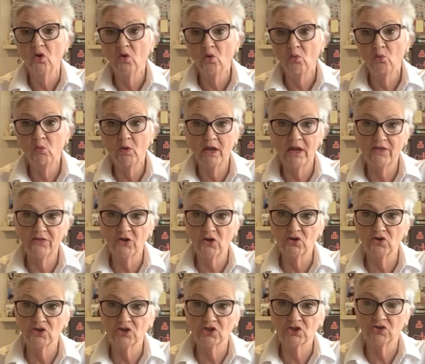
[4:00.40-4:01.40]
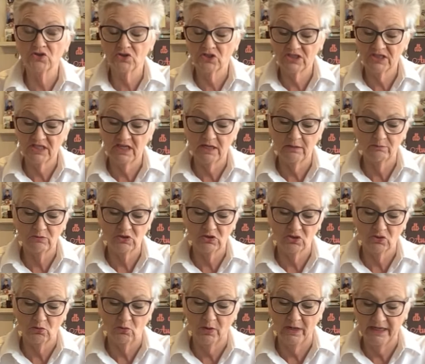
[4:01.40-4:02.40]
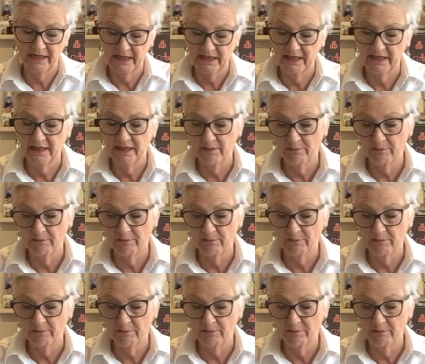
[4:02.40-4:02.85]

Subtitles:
where those 2 seams join in the